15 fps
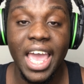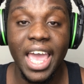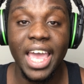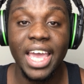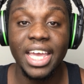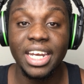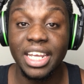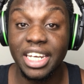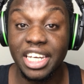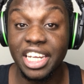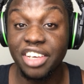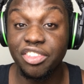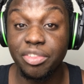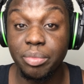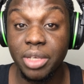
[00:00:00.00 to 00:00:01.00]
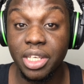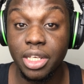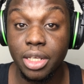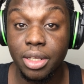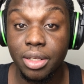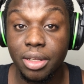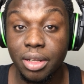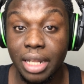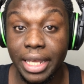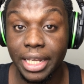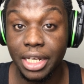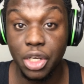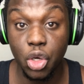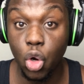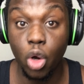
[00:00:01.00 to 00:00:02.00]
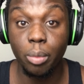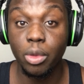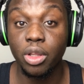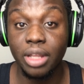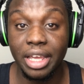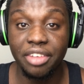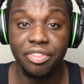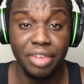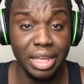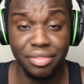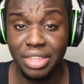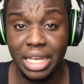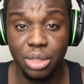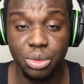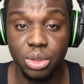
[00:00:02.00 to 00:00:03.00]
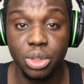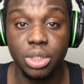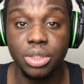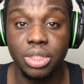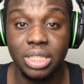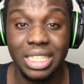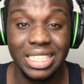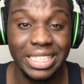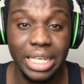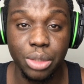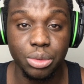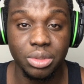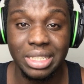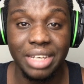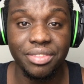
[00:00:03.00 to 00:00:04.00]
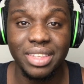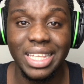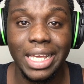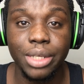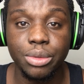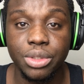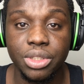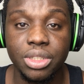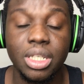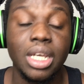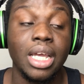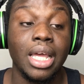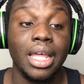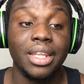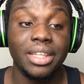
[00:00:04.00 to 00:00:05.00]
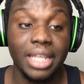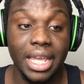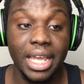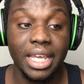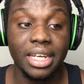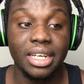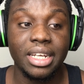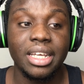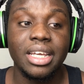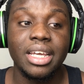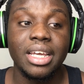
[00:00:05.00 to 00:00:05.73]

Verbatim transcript: and it gives me like normal, like 5,000 or 6,000, 7,000. Then